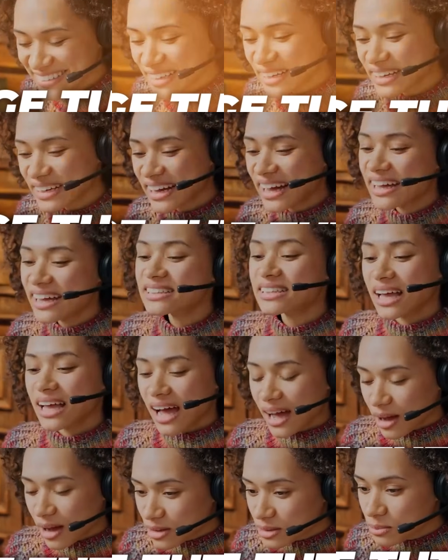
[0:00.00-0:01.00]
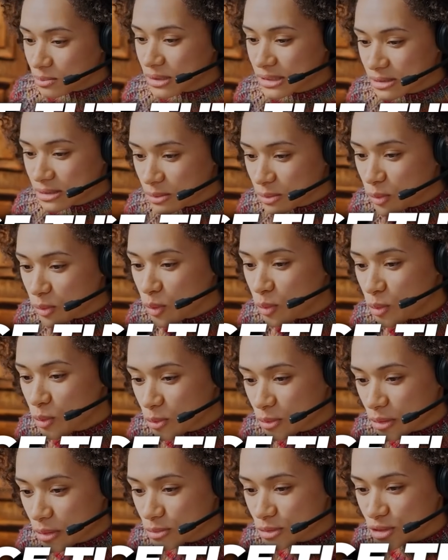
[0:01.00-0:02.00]
another language, if you want someone to tutor
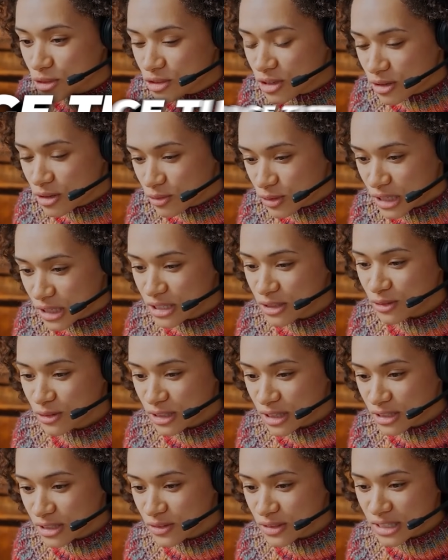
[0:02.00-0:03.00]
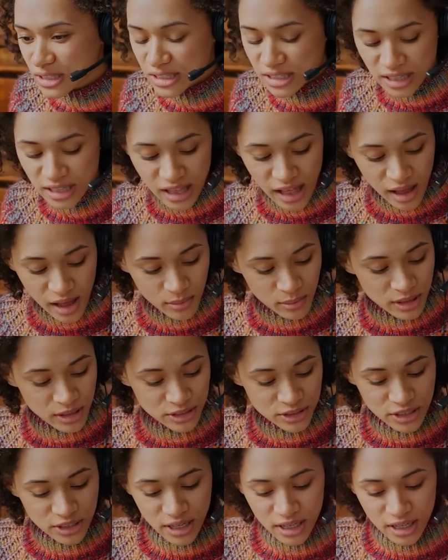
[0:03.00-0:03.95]
your children, if you want a patent, if you